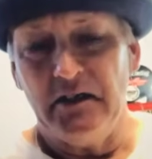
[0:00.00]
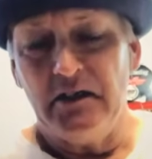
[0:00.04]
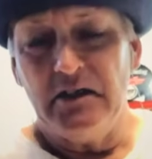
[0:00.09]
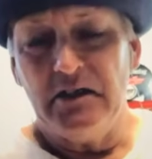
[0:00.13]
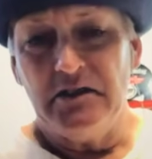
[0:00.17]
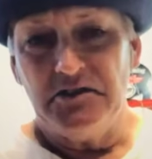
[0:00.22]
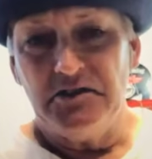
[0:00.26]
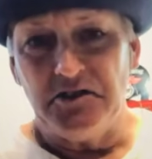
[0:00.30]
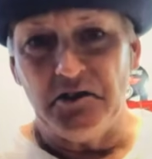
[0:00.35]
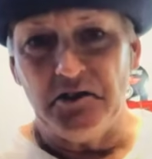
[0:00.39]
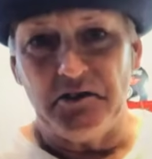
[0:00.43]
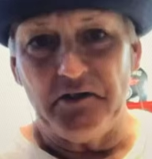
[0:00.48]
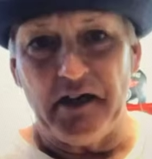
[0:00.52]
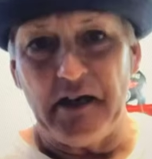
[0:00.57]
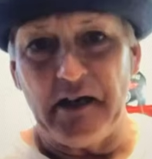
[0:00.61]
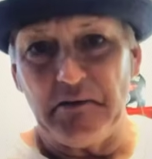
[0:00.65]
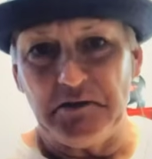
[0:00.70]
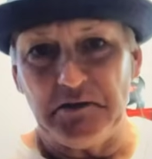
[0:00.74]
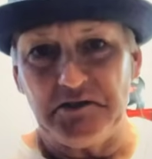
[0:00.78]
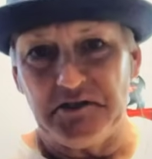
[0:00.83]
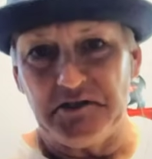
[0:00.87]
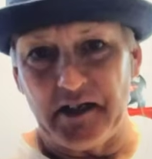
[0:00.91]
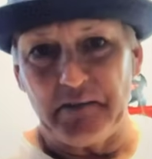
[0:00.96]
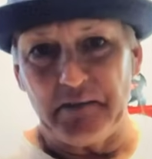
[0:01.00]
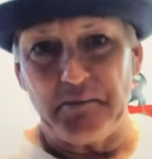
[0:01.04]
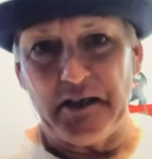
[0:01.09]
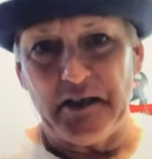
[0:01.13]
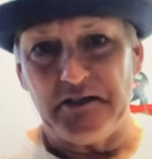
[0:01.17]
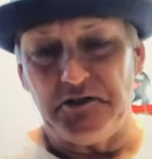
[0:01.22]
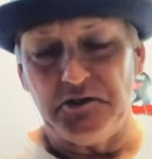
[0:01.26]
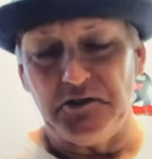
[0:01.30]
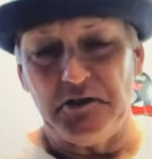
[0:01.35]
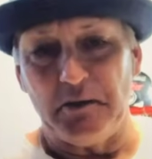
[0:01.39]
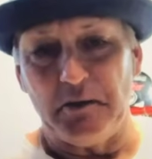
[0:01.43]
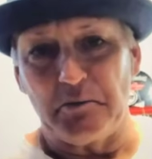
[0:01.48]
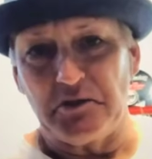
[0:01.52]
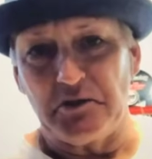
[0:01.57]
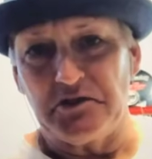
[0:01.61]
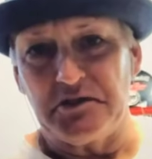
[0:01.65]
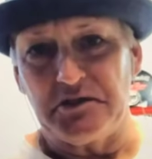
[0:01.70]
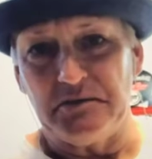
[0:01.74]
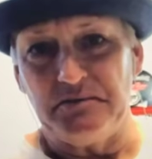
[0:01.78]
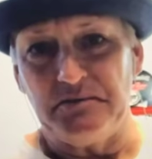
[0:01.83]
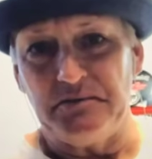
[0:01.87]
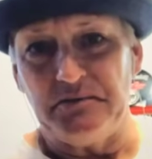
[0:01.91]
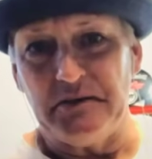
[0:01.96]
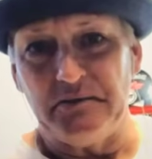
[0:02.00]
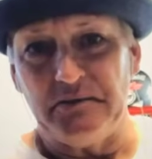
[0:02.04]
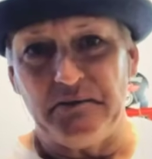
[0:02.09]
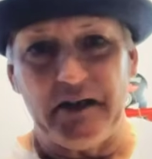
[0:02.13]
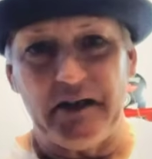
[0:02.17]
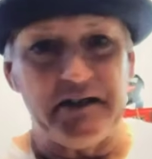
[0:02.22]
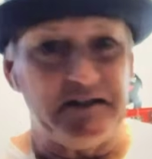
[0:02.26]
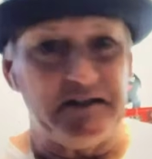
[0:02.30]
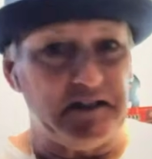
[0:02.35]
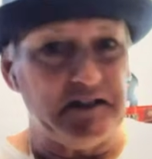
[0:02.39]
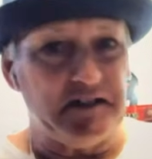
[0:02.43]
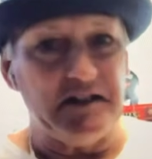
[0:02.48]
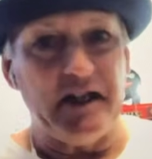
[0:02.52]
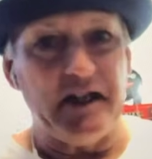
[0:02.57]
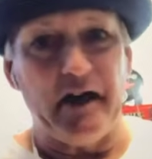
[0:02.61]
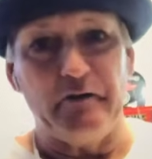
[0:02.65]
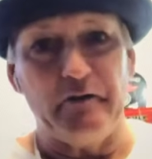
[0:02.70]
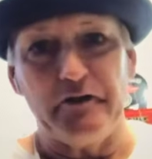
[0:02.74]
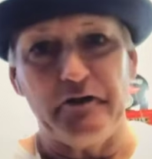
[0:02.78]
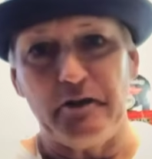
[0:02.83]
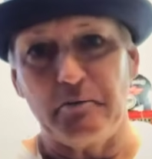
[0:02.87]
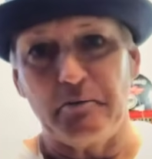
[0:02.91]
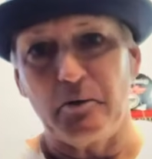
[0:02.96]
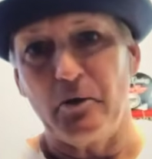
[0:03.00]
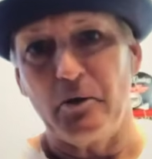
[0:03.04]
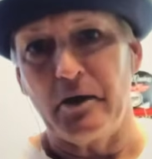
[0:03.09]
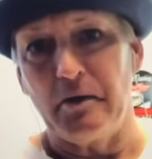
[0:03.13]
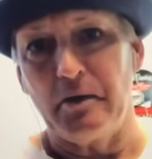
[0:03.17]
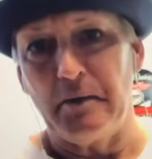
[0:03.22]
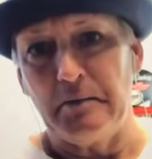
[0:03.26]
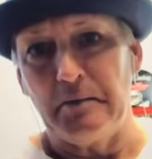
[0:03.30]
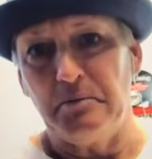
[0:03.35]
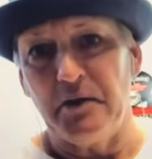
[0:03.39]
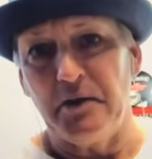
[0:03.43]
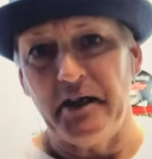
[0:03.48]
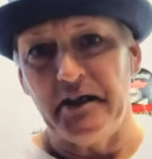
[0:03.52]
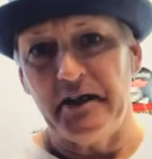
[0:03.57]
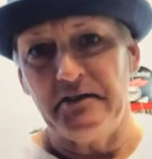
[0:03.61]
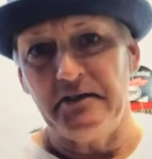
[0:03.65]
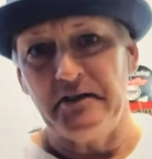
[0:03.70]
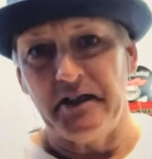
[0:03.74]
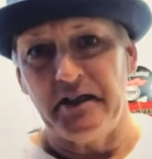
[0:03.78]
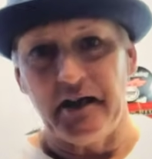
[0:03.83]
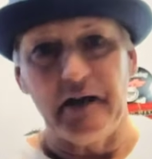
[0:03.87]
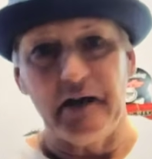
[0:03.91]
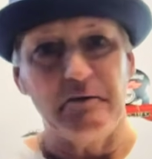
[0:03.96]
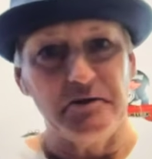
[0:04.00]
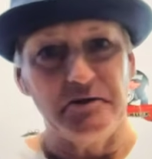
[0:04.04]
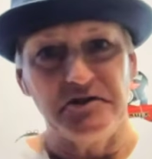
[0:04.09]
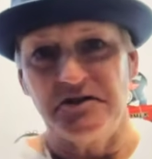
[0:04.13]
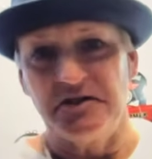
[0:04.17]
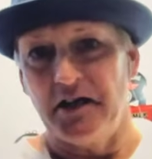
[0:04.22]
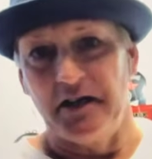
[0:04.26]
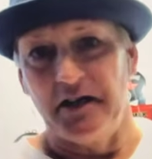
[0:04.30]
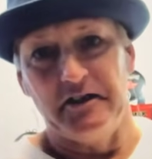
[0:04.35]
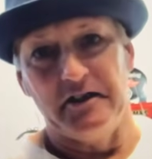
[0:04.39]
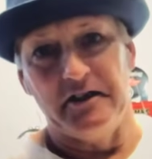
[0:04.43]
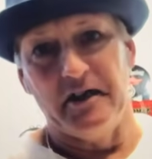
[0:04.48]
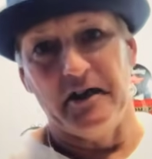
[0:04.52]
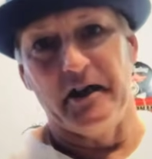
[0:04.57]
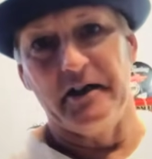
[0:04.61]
So that was like my 2 numbers. If I didn't have the number 1 on my plate, then I was 99.